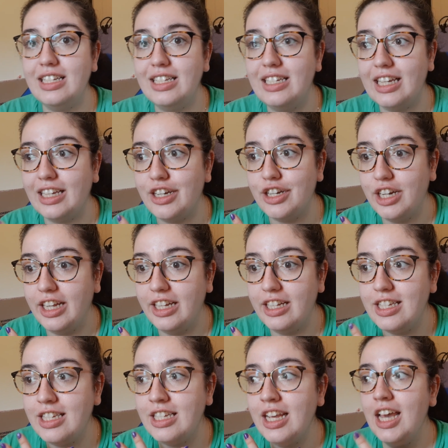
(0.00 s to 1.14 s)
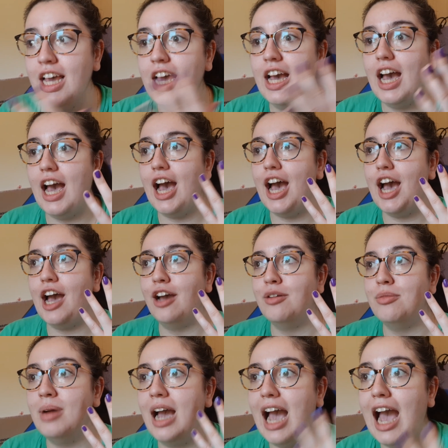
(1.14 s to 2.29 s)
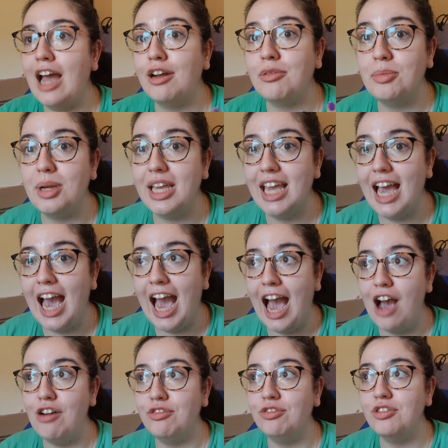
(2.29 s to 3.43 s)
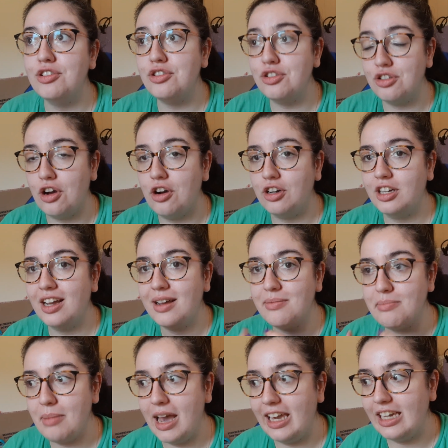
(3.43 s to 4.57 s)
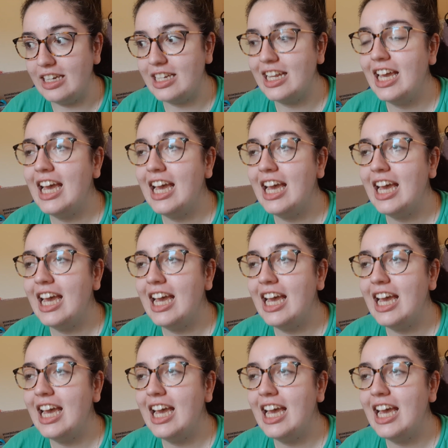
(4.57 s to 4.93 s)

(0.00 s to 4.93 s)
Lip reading: sticker sheets, and we have stock made.